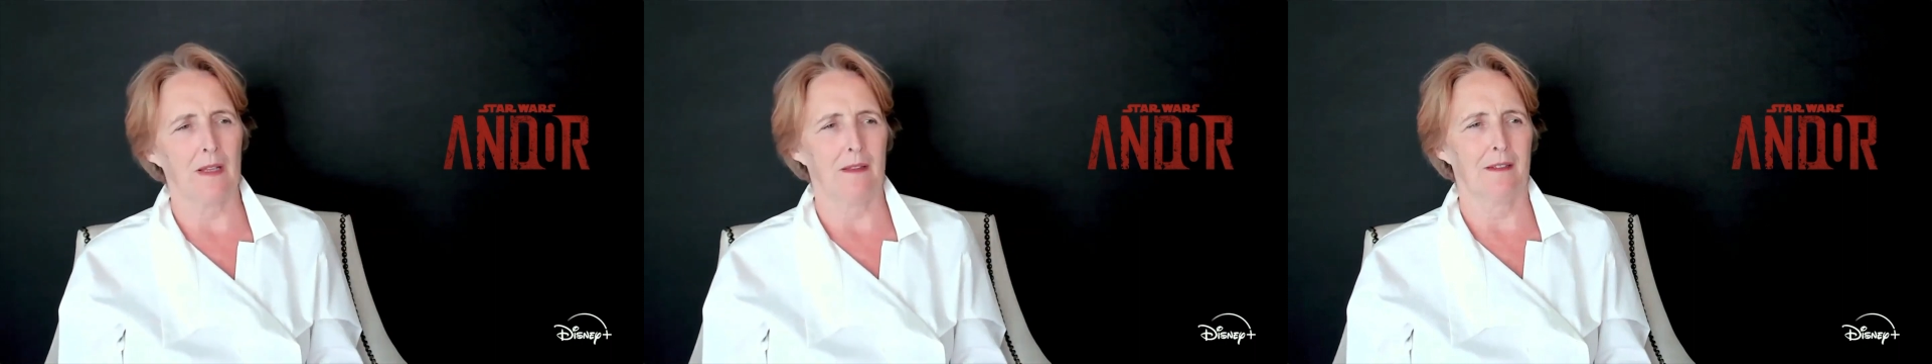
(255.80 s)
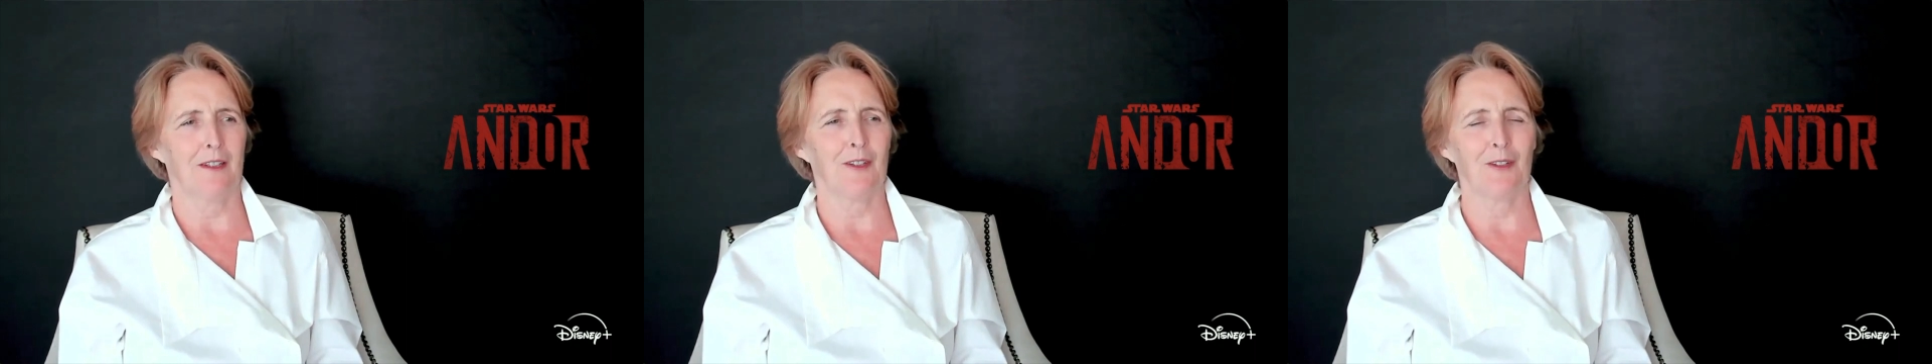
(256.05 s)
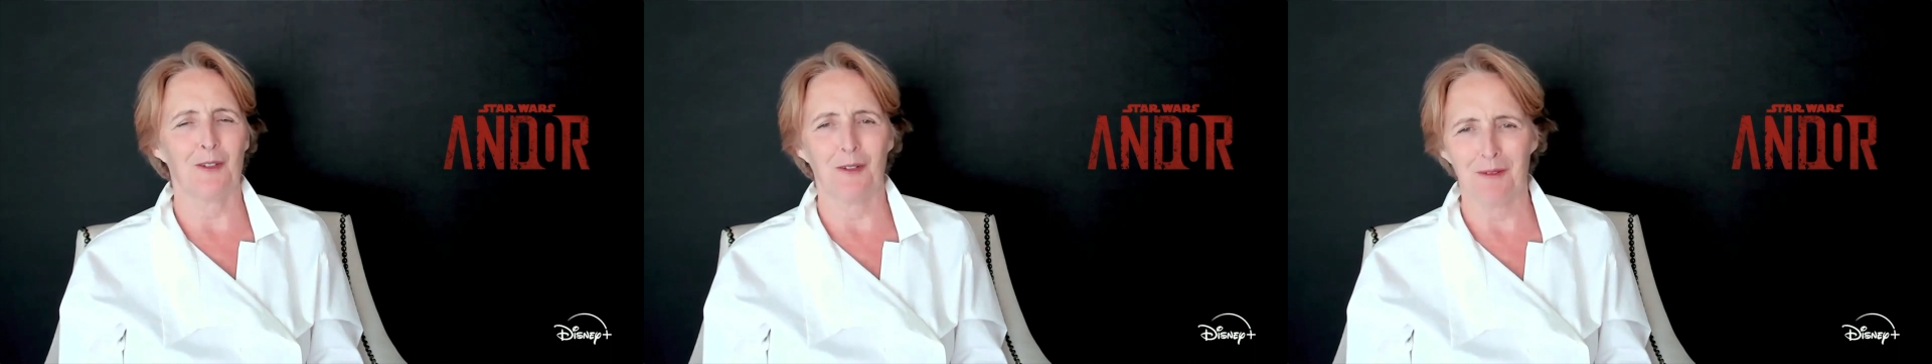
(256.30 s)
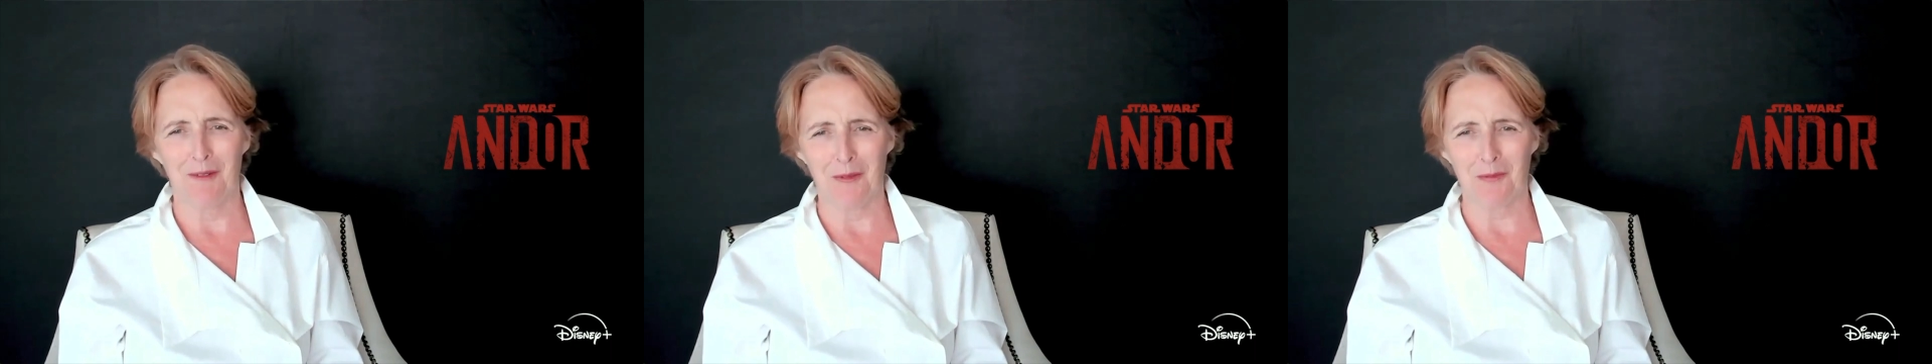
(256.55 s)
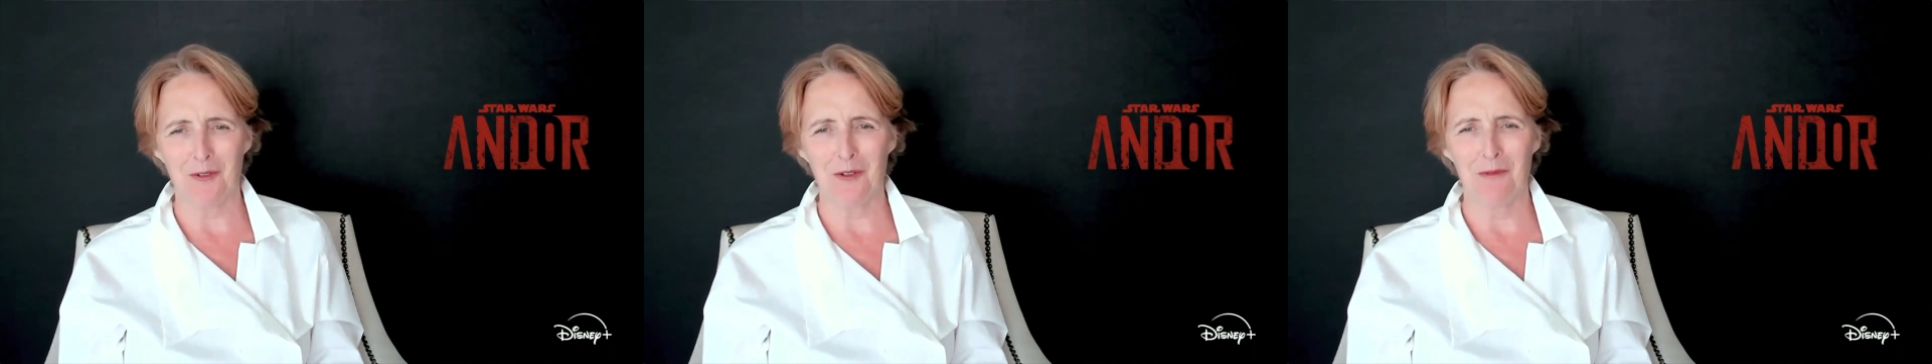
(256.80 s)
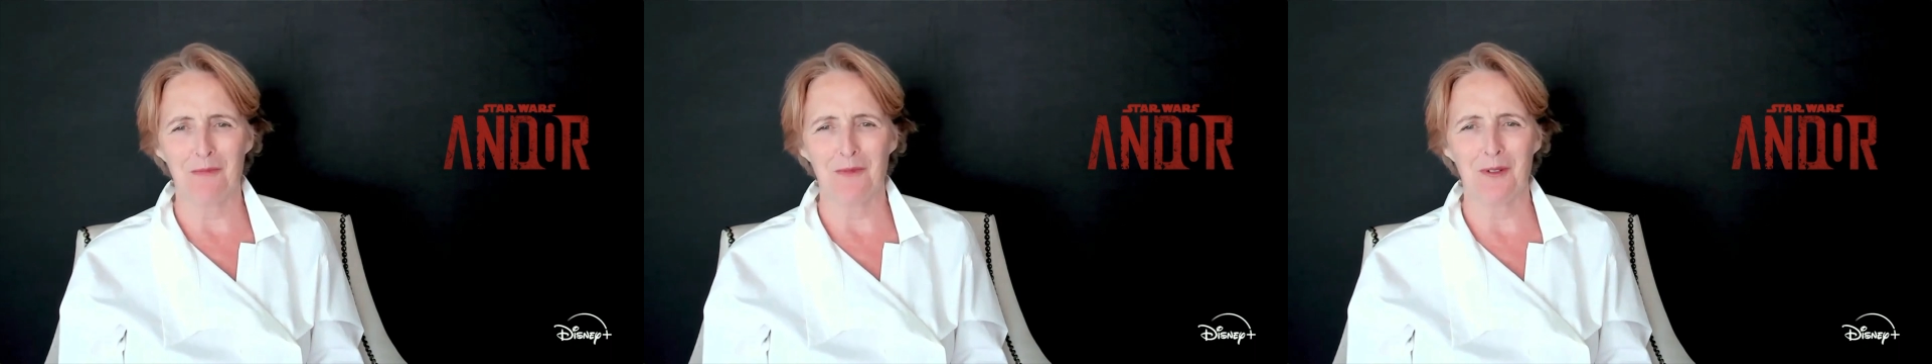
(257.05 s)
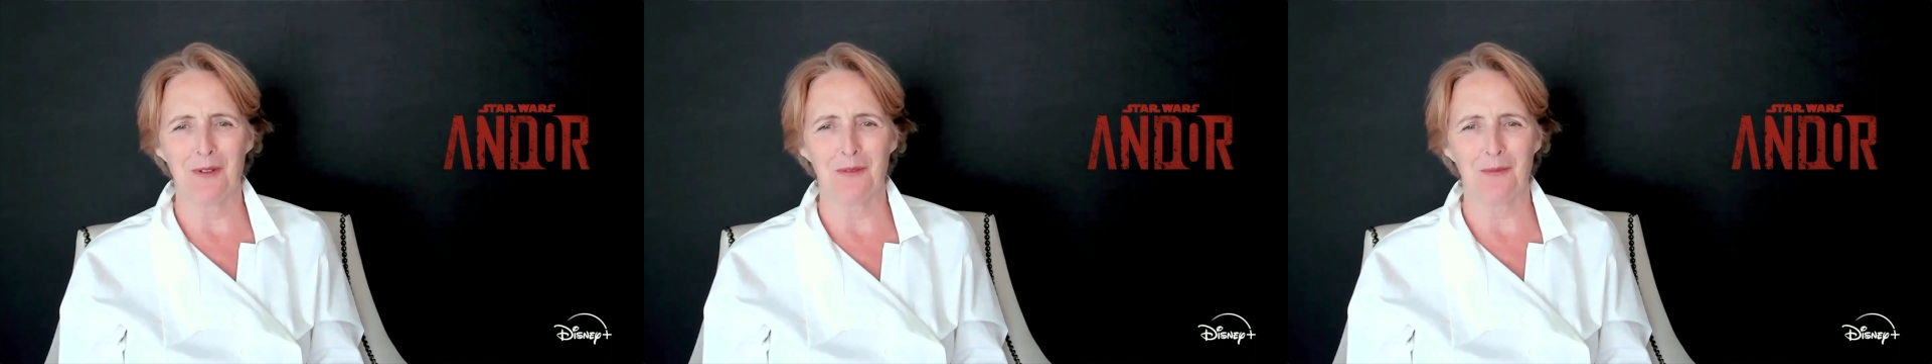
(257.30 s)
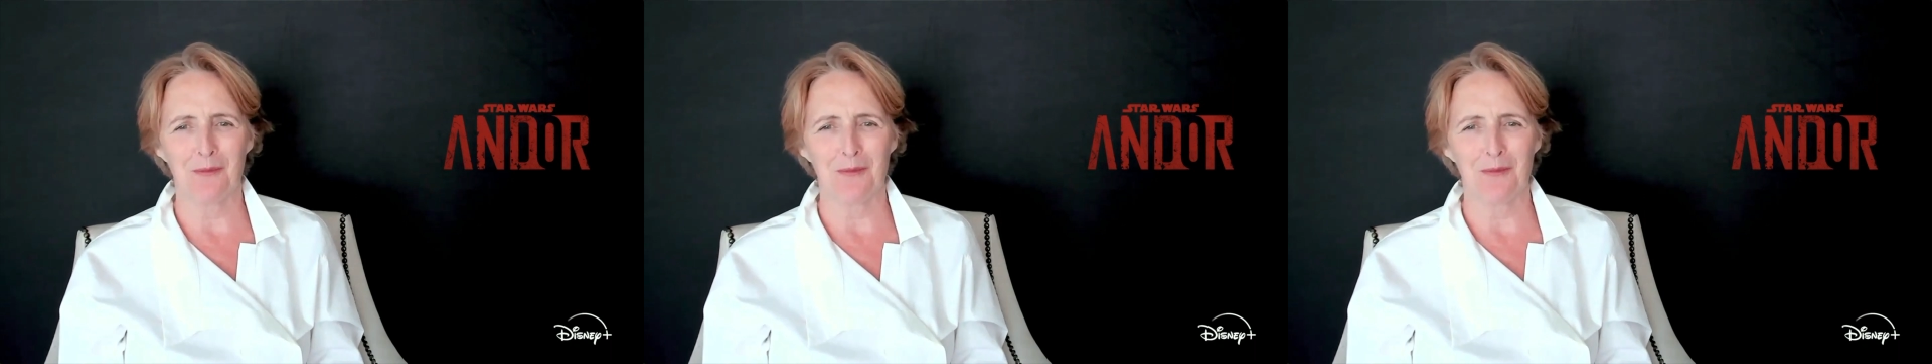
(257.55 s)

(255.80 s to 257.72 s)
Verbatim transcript: Well, you know, that was your, your,